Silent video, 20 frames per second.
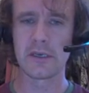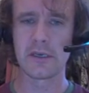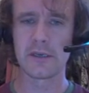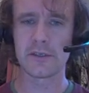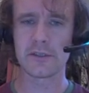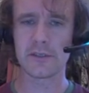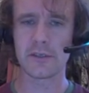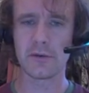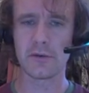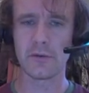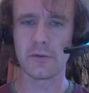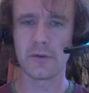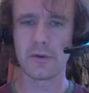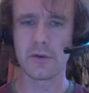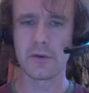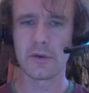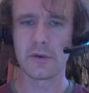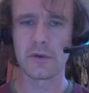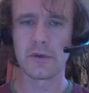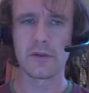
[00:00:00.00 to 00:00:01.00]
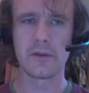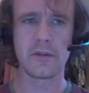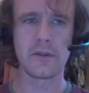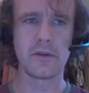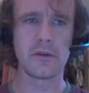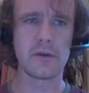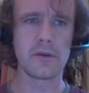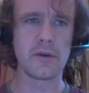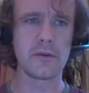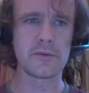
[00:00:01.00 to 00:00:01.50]
So
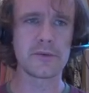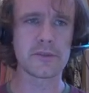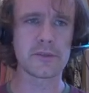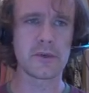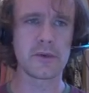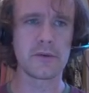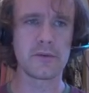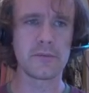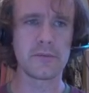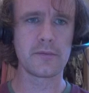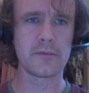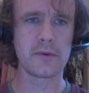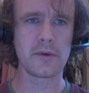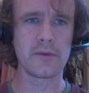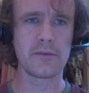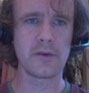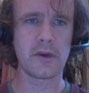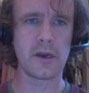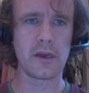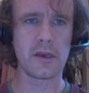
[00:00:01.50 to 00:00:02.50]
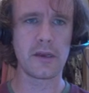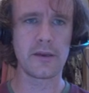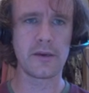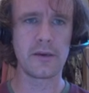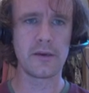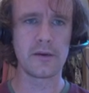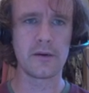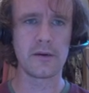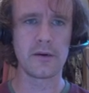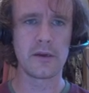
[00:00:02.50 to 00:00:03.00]
I'm just going to kind of highlight
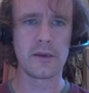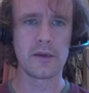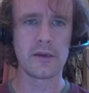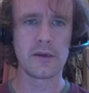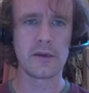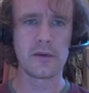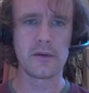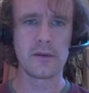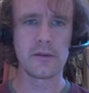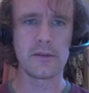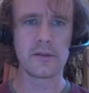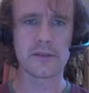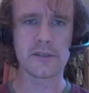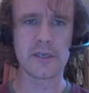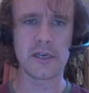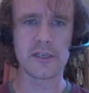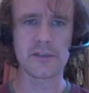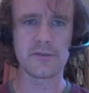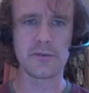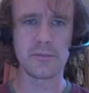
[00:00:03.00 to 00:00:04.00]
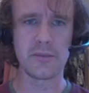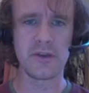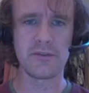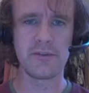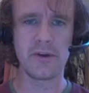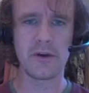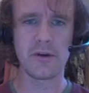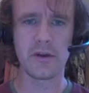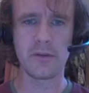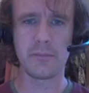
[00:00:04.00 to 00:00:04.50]
here, the size of it may
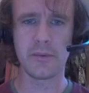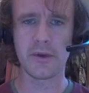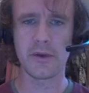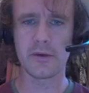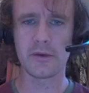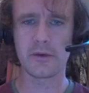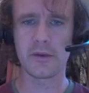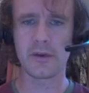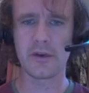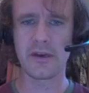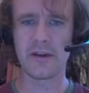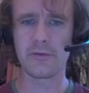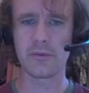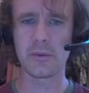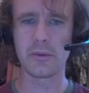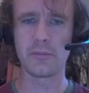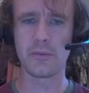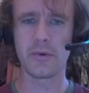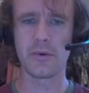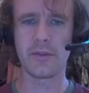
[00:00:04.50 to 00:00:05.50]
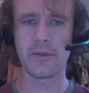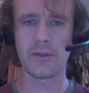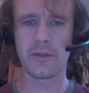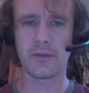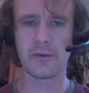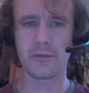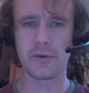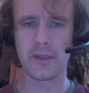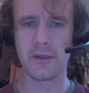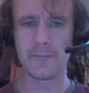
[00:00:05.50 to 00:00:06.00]
vary, but it can never be more than
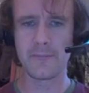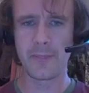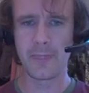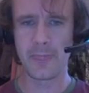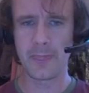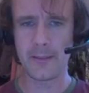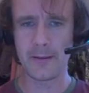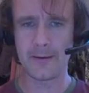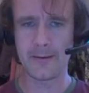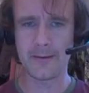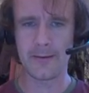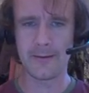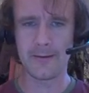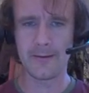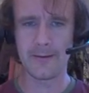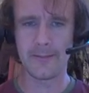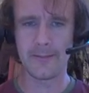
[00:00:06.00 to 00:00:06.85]
3. And